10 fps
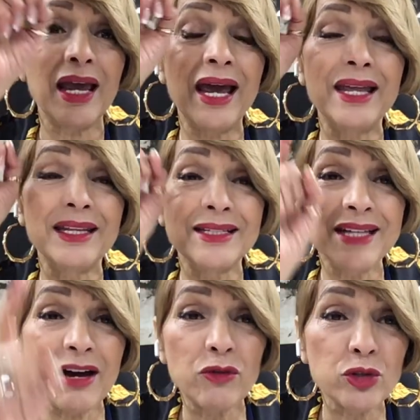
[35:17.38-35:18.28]
And the
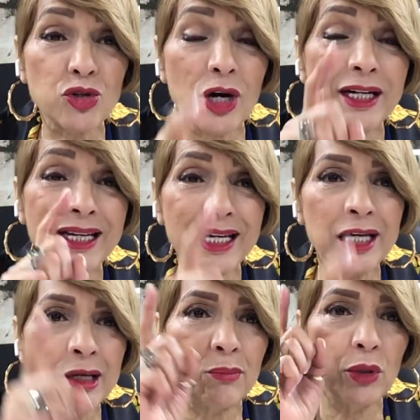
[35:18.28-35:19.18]
devil's trying to
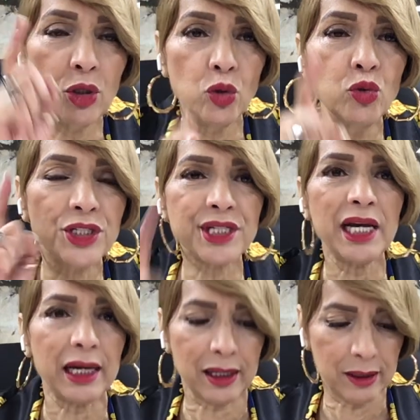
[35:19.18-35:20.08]
keep you
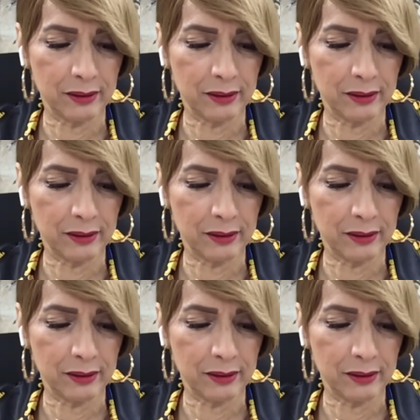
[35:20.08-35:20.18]
sick.